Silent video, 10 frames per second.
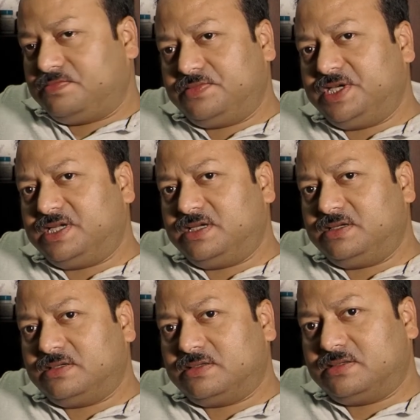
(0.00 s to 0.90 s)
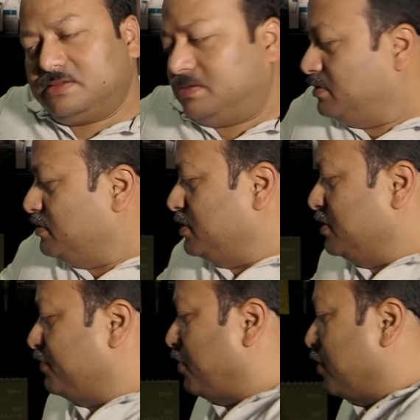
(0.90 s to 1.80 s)
fitting
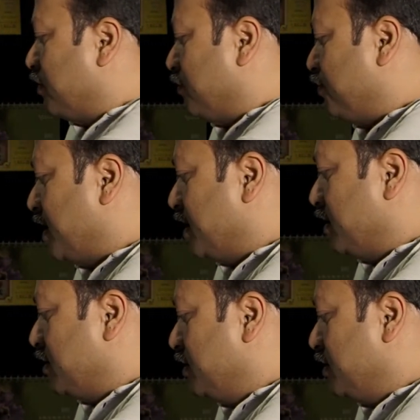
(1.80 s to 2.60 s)
in front of my